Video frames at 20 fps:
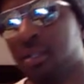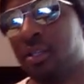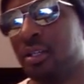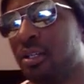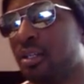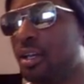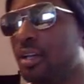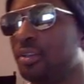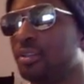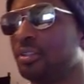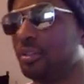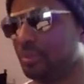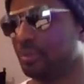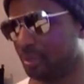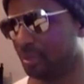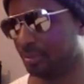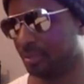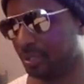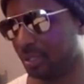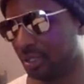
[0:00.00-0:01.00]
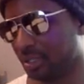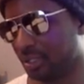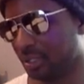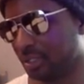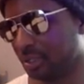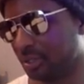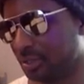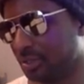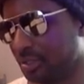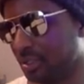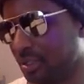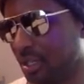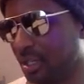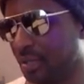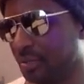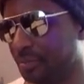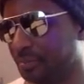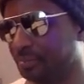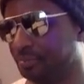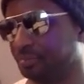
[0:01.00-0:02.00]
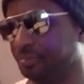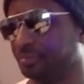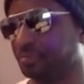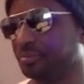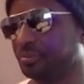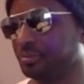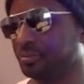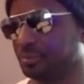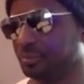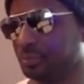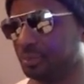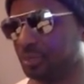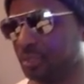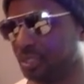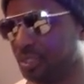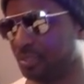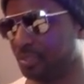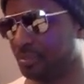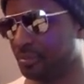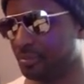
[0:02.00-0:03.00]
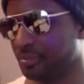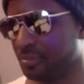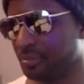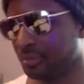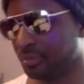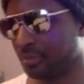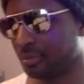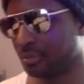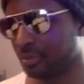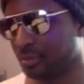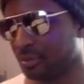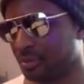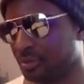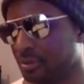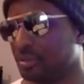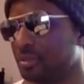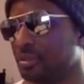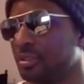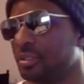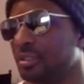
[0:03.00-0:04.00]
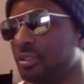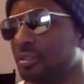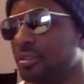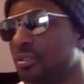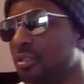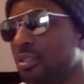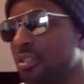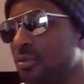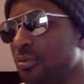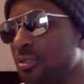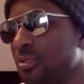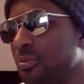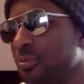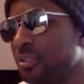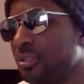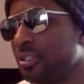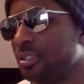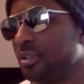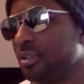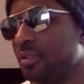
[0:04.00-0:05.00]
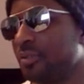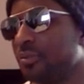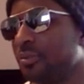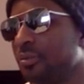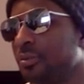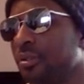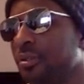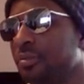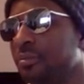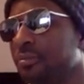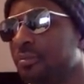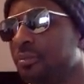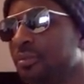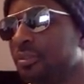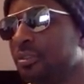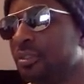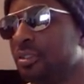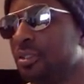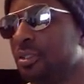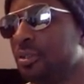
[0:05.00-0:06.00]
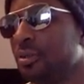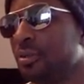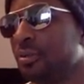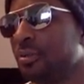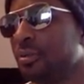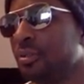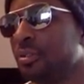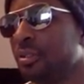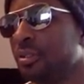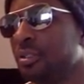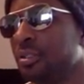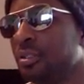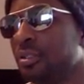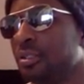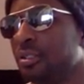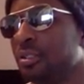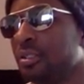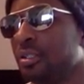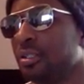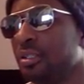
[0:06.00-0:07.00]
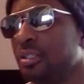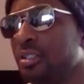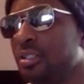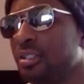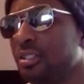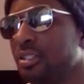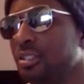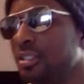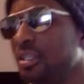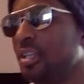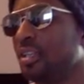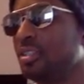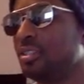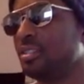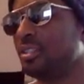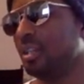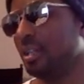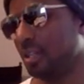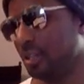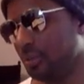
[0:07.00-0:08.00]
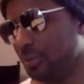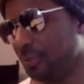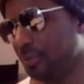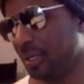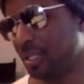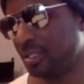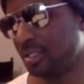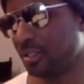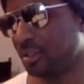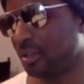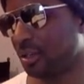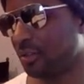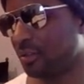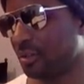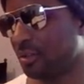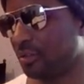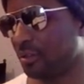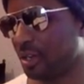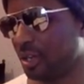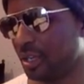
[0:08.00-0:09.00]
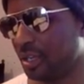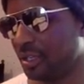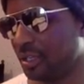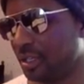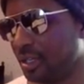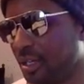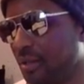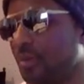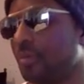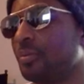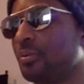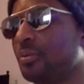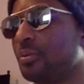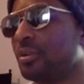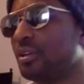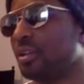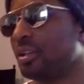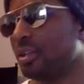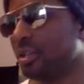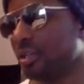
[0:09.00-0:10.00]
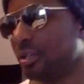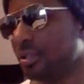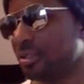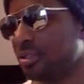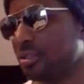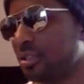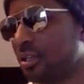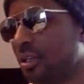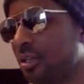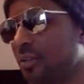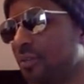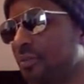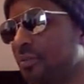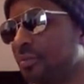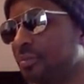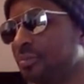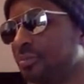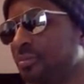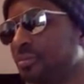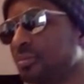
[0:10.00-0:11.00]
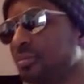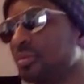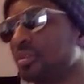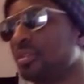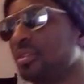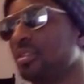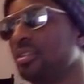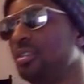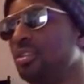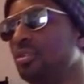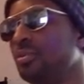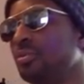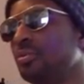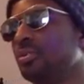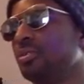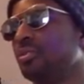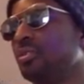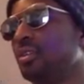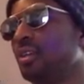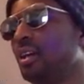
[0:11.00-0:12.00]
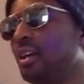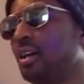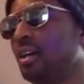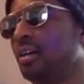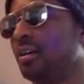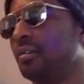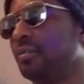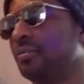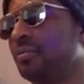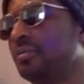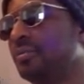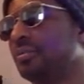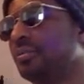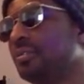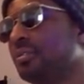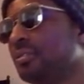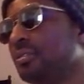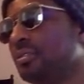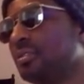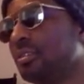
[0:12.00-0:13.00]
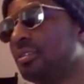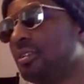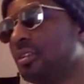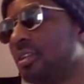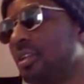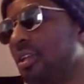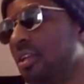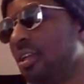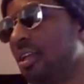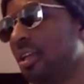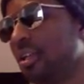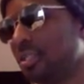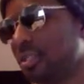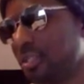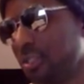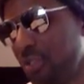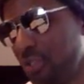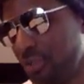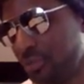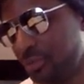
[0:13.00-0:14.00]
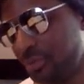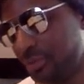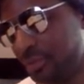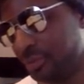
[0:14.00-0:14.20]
I don't know, we're gonna be cutting it close. We'll see. This one's pretty straightforward too. It just states we're basically gonna rewrite, we're gonna solve the cube root of x cubed.